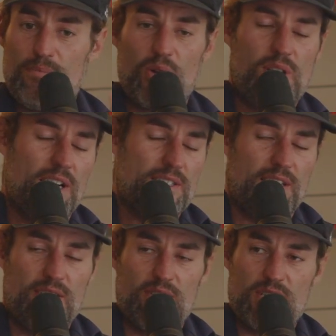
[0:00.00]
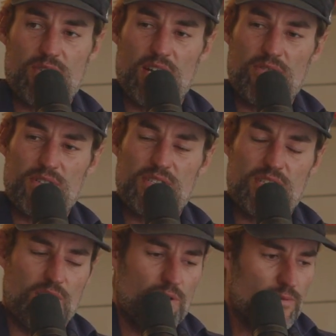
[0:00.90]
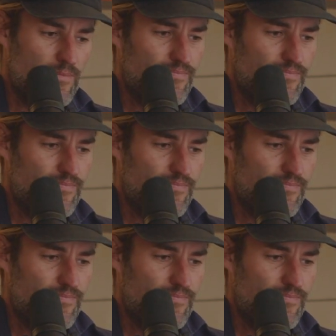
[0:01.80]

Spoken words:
Podcasting here in Australia is still